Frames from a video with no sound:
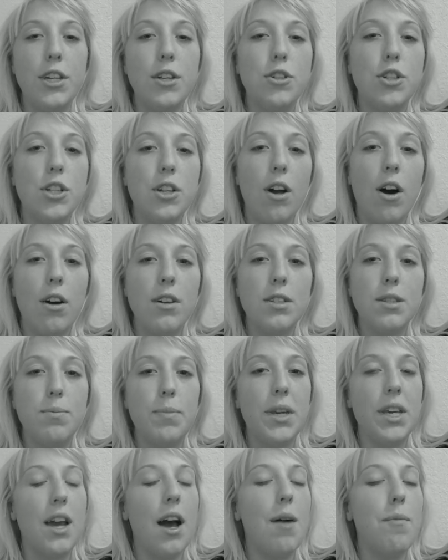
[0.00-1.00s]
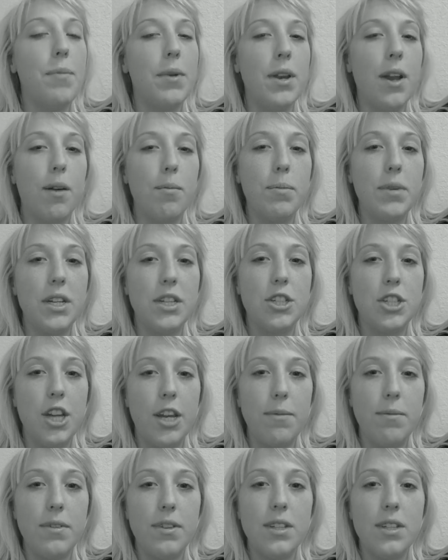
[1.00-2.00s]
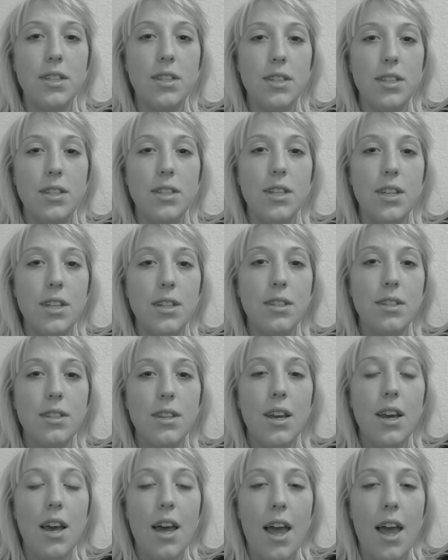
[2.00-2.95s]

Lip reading: You should all speak up and not be ashamed of this disease.